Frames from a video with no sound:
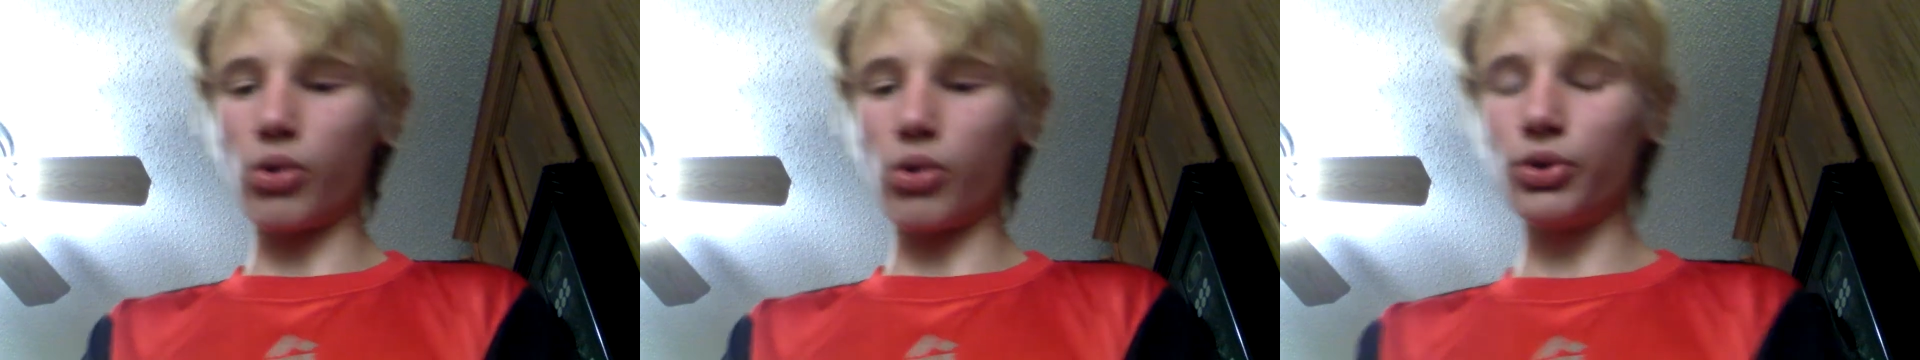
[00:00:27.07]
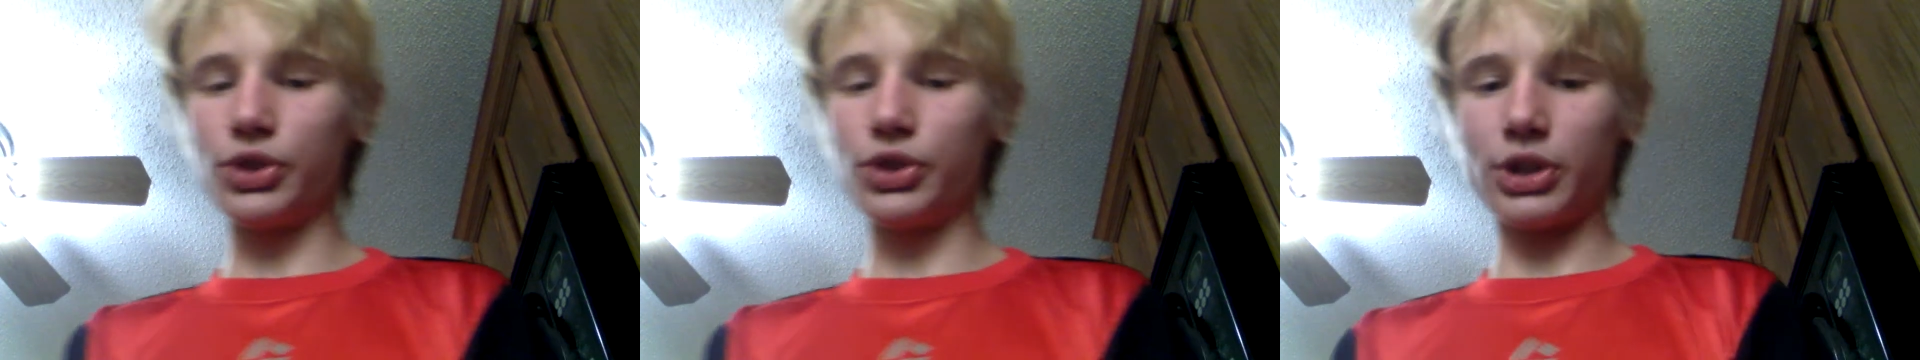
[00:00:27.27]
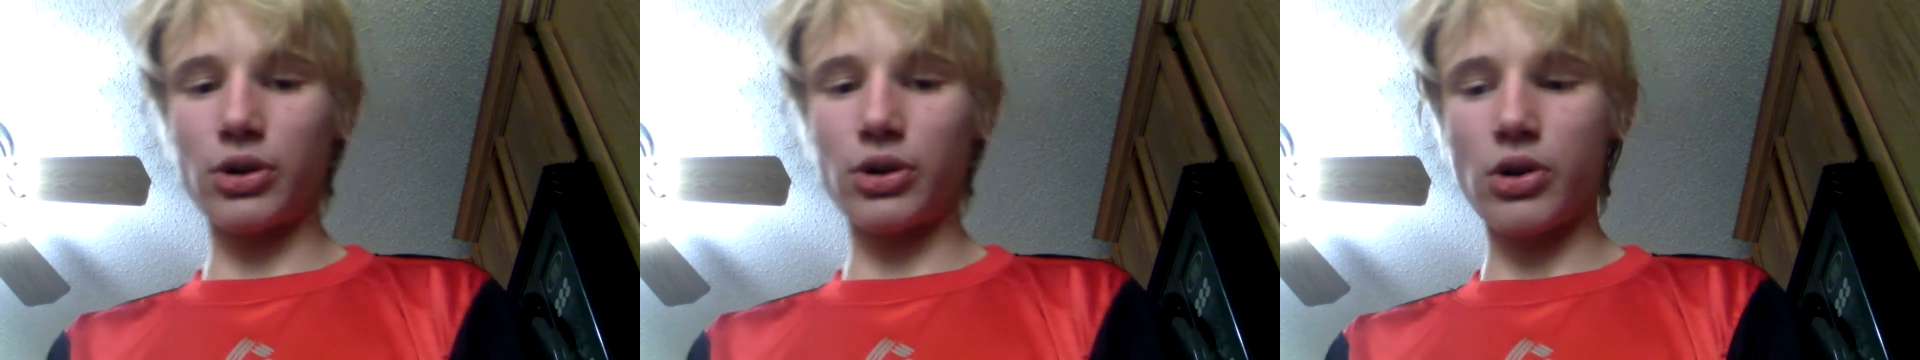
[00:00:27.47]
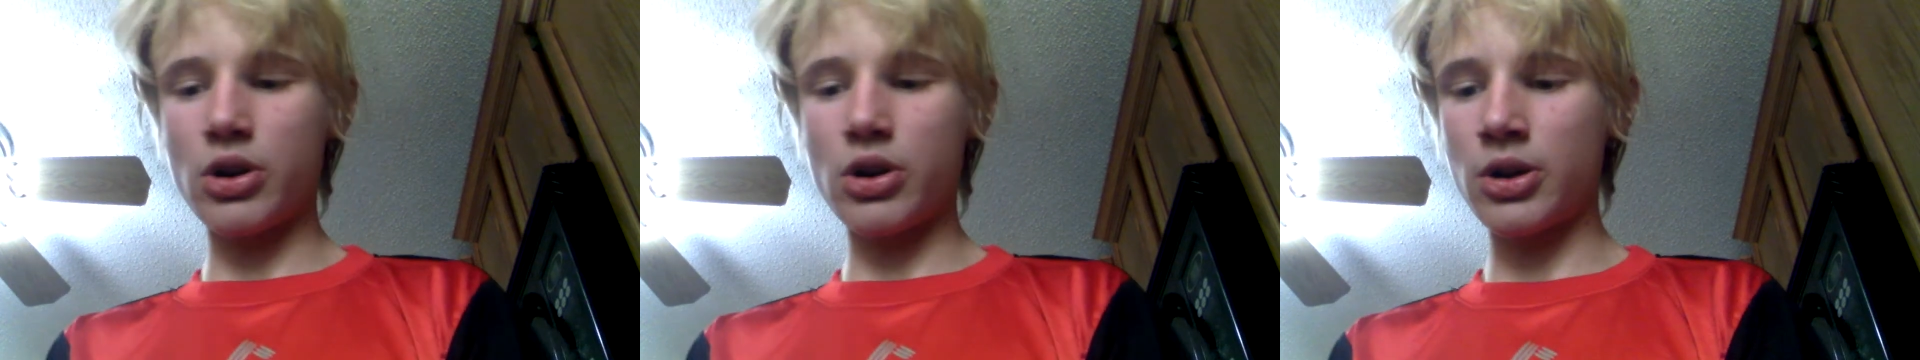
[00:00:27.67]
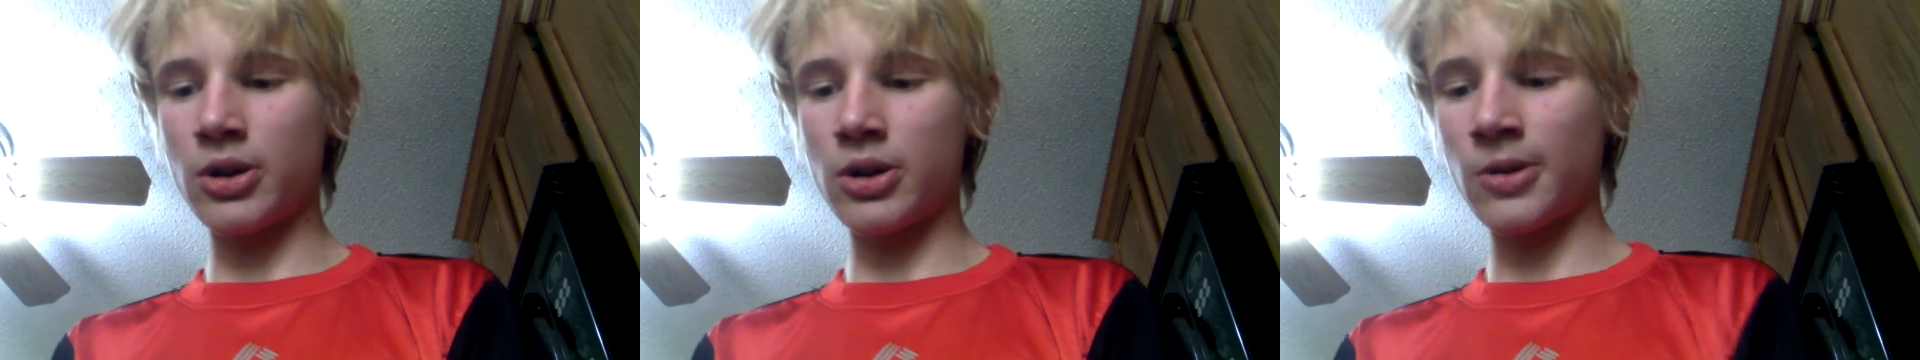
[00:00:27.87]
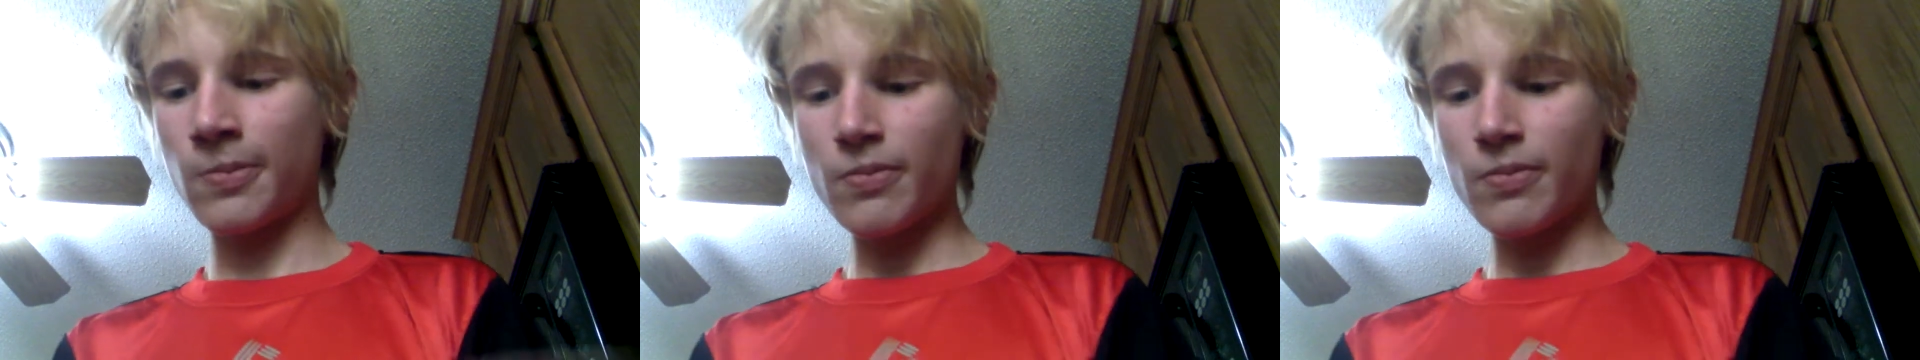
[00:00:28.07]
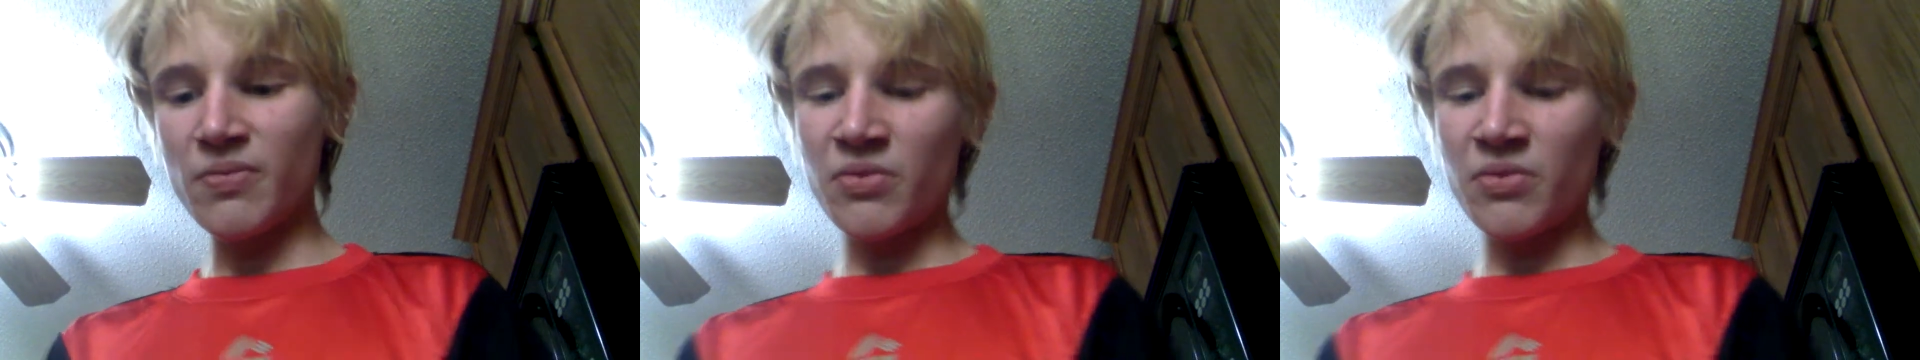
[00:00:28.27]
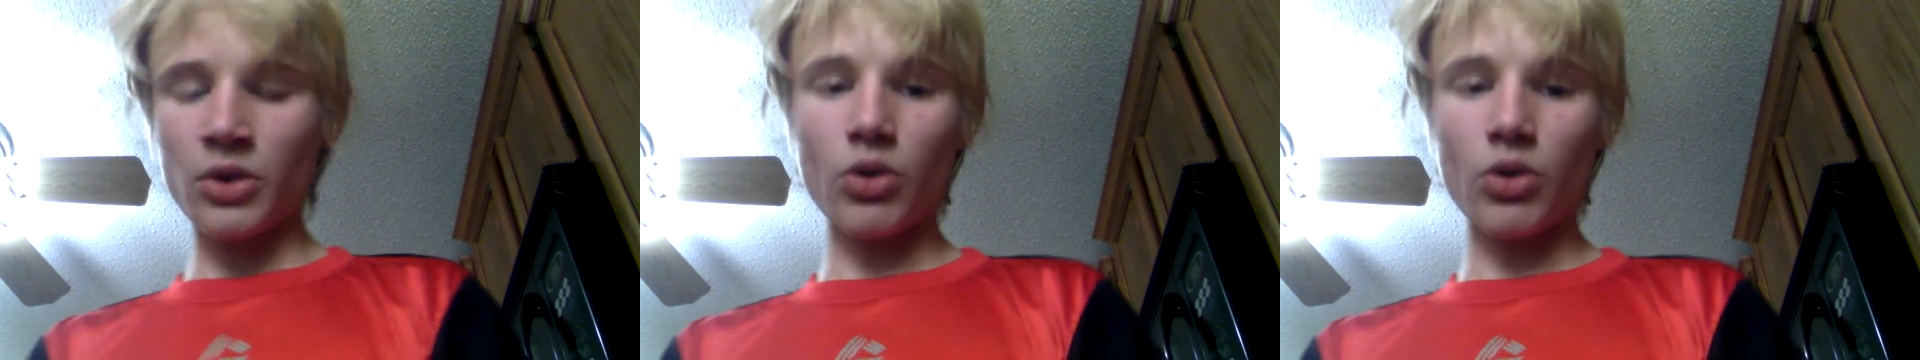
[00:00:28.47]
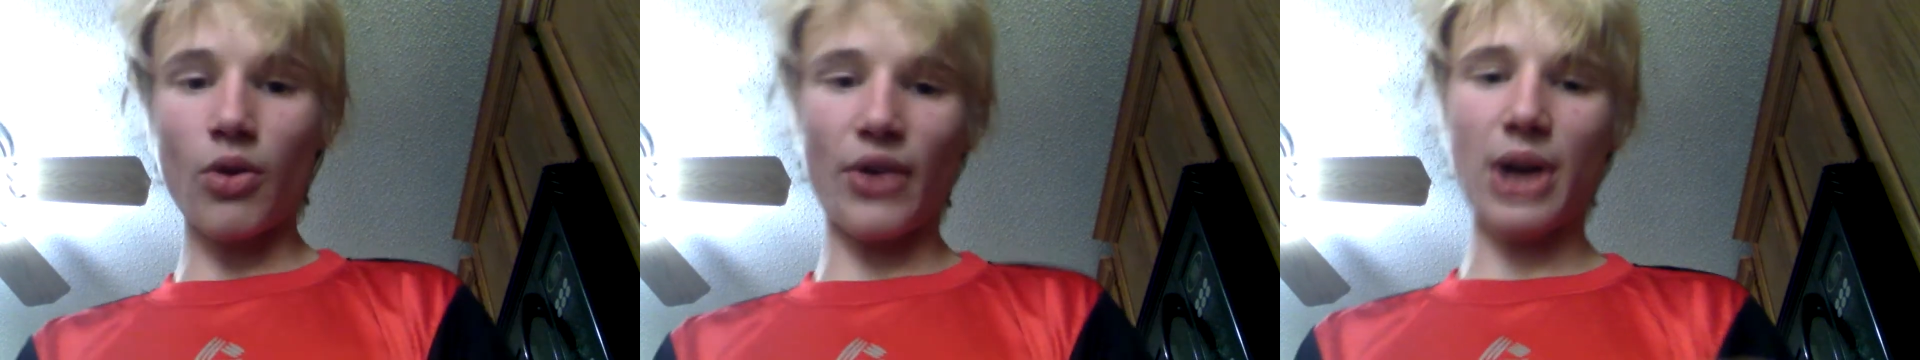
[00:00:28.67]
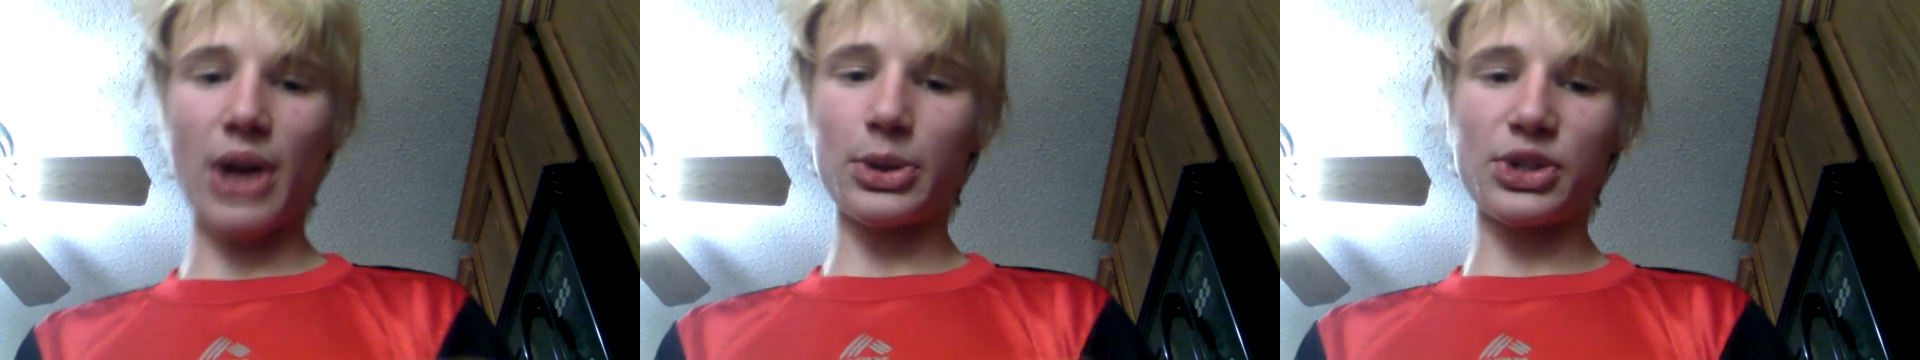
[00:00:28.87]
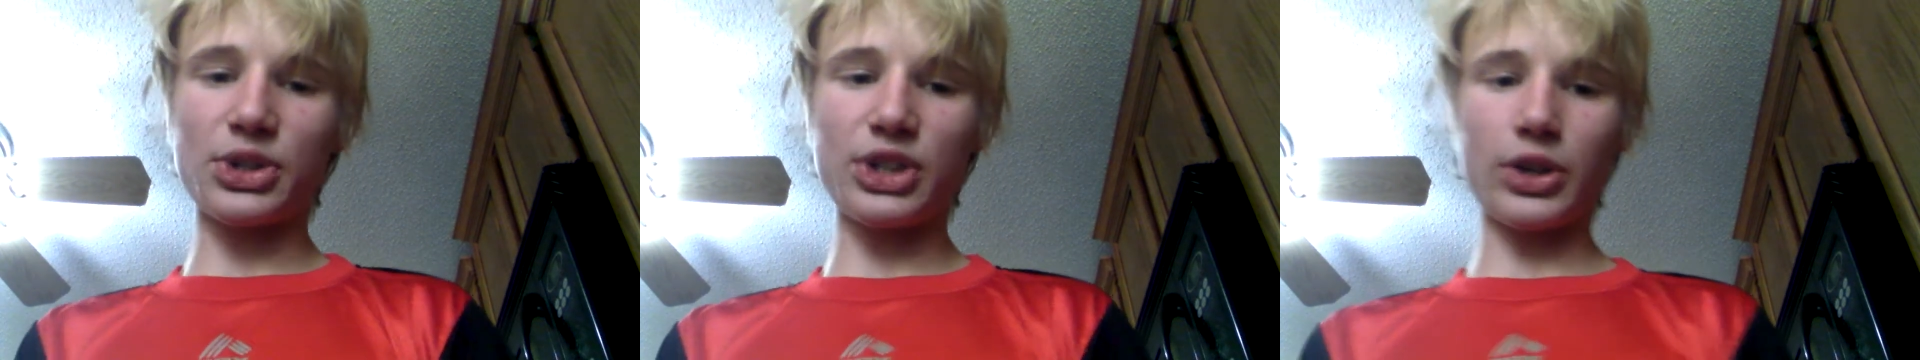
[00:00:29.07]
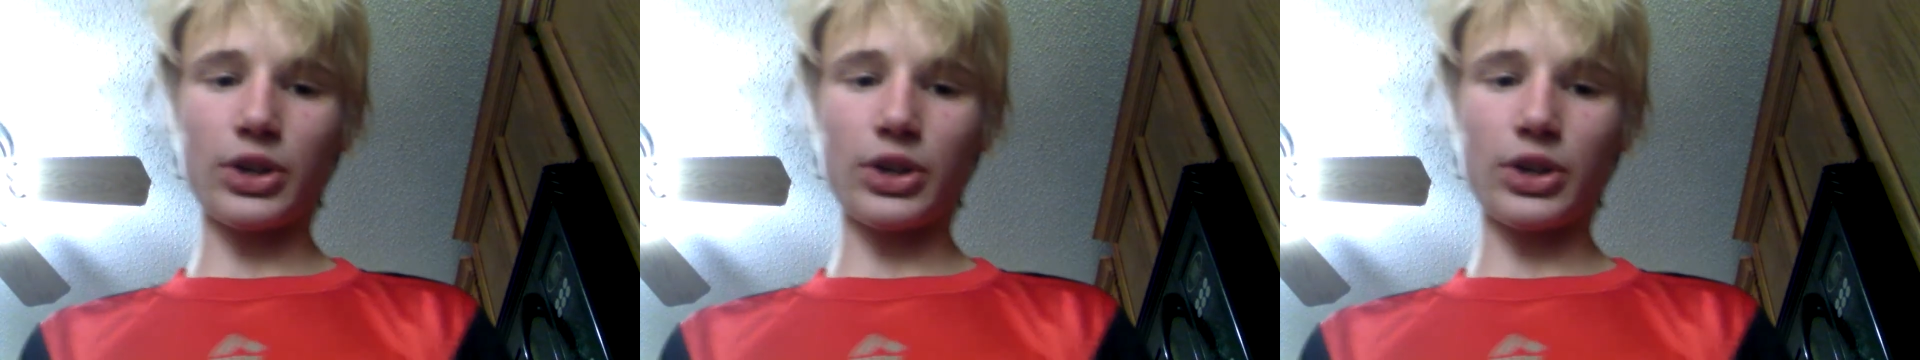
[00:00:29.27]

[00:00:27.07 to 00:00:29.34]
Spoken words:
I've had the series, not that exact one.